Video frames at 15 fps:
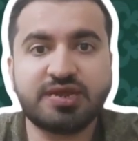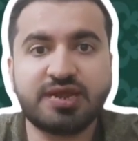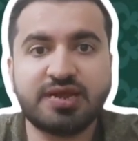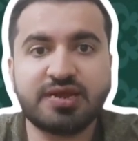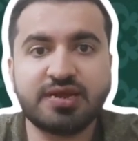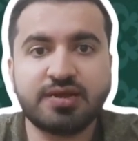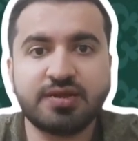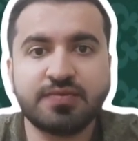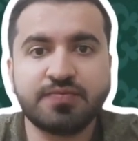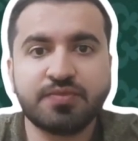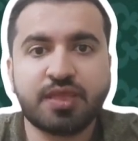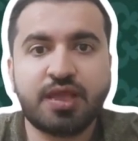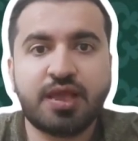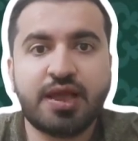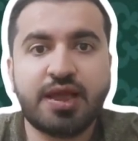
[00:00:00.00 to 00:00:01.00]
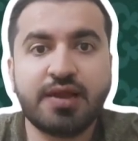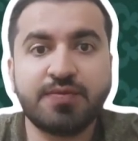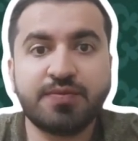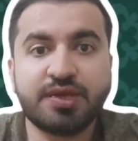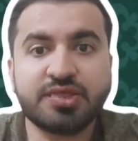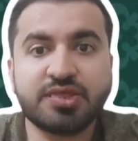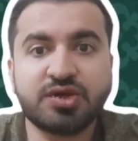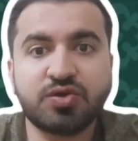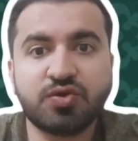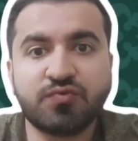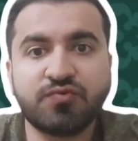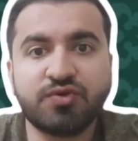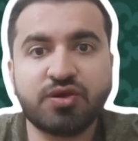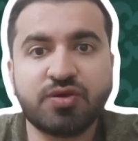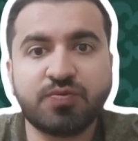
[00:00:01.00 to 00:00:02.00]
date and method
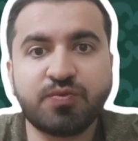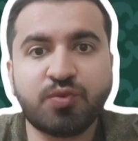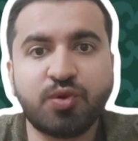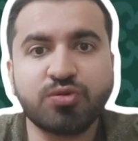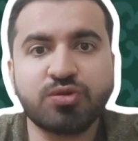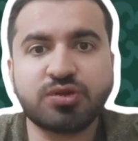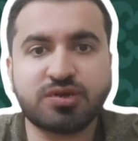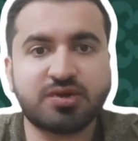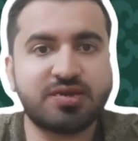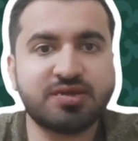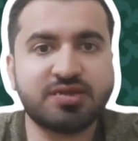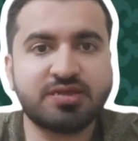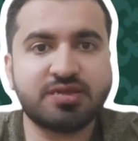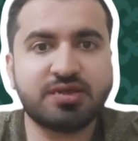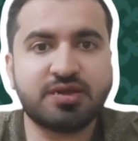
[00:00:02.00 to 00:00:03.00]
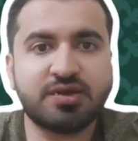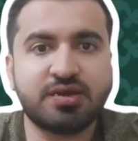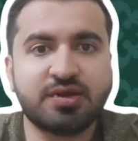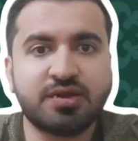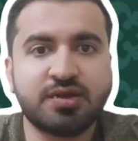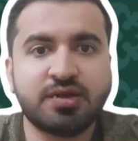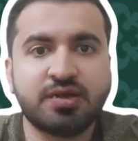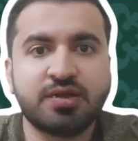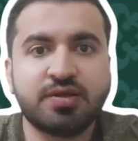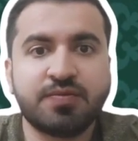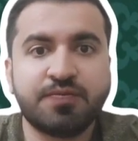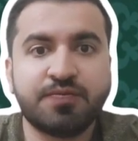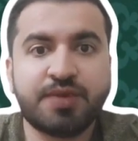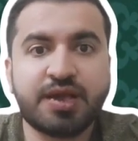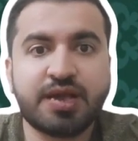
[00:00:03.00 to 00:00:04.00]
of your most recent
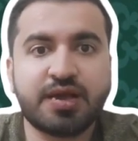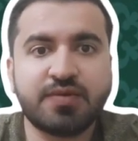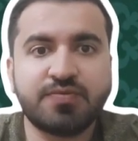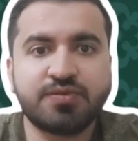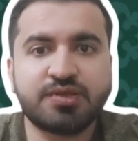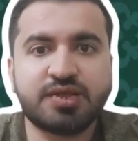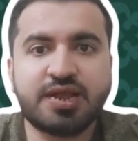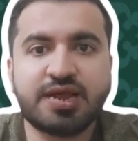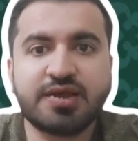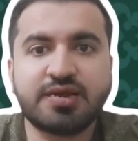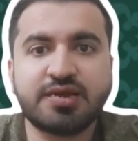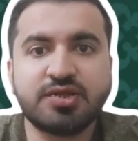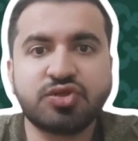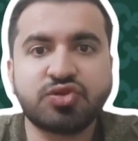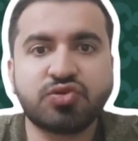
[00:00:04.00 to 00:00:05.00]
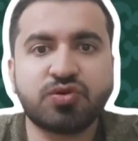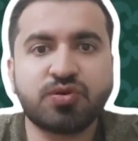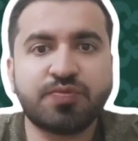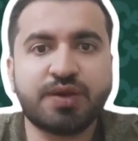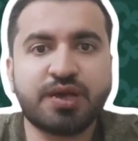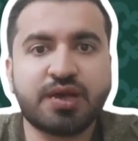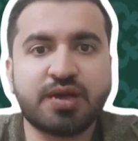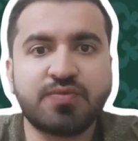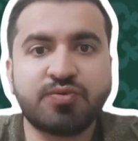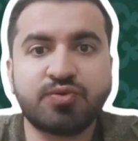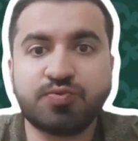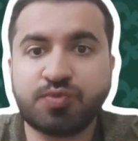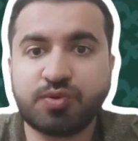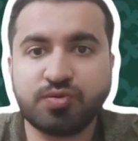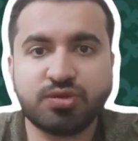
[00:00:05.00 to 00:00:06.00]
backup. Select restore backup
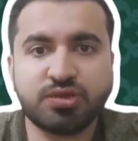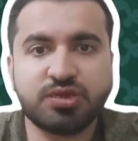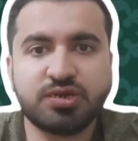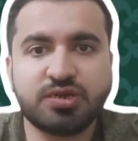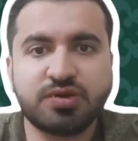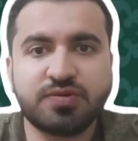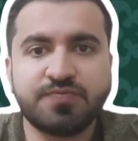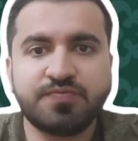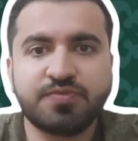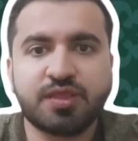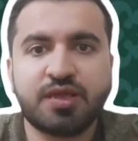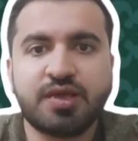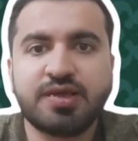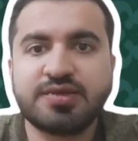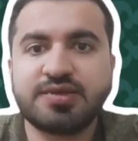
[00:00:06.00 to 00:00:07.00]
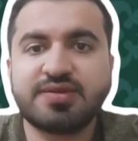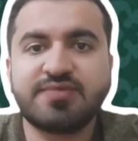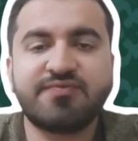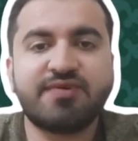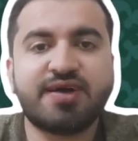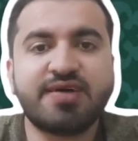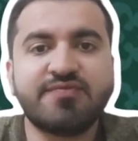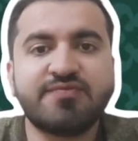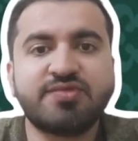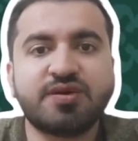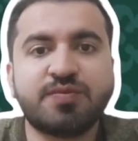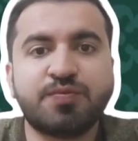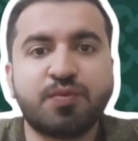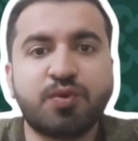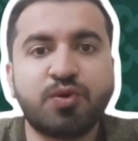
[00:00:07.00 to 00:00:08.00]
to proceed. Step 5.
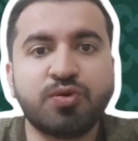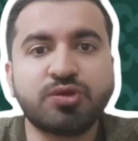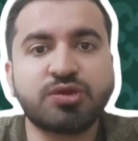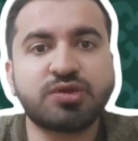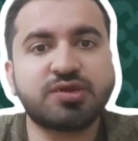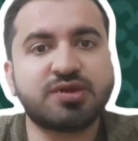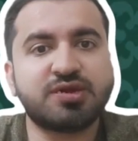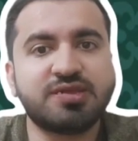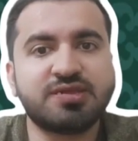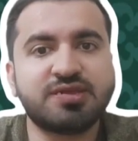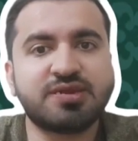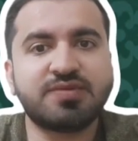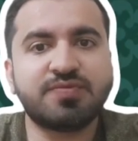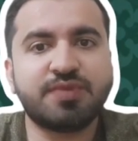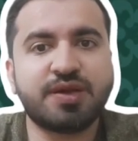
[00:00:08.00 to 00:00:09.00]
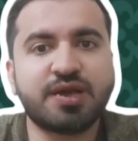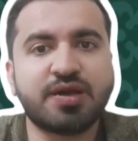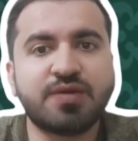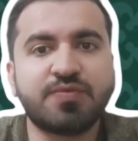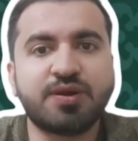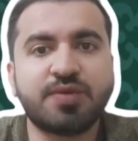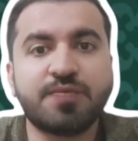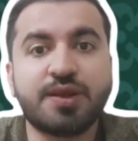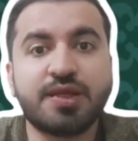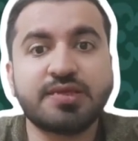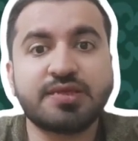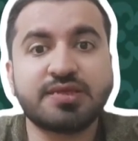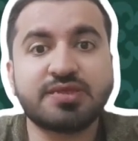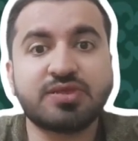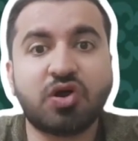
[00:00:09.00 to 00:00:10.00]
The most recent backup
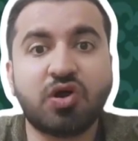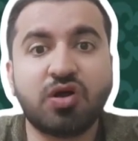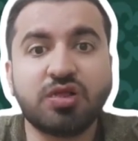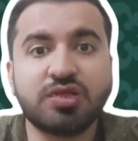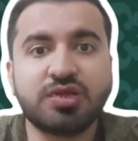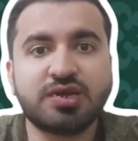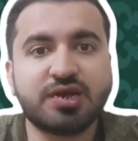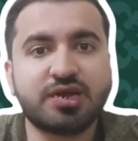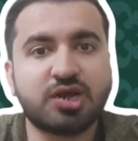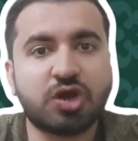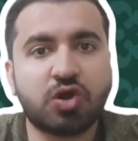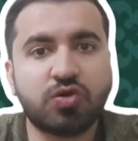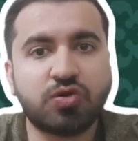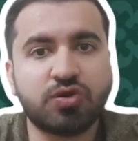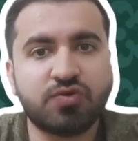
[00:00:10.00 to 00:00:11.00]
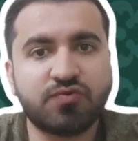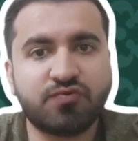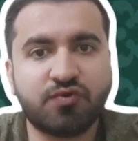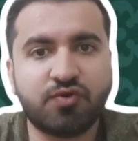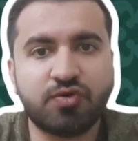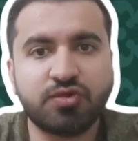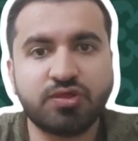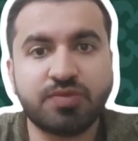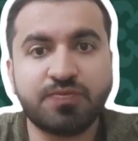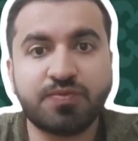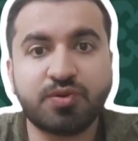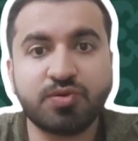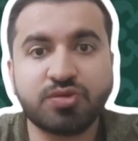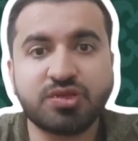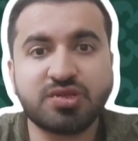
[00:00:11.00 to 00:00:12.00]
replaces all the data on your phone. The
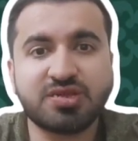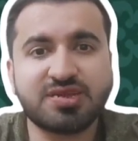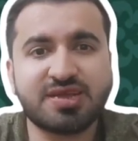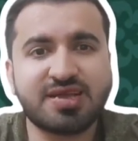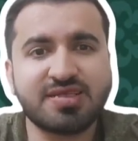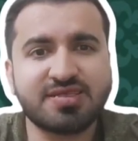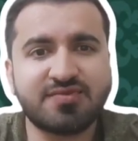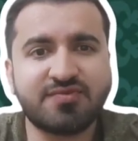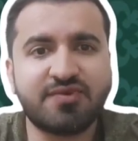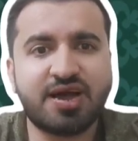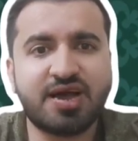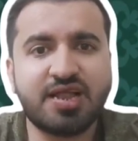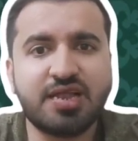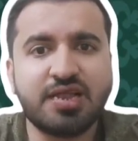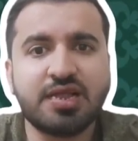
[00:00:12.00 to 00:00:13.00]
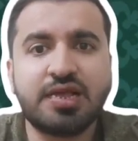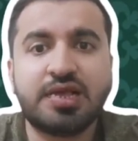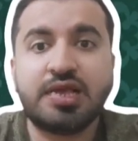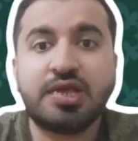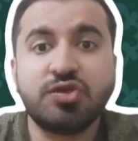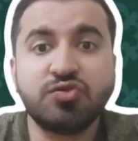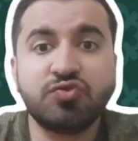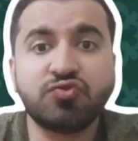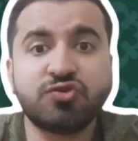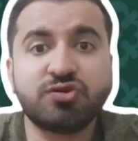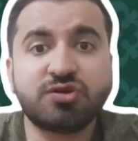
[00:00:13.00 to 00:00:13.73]
process takes a while. You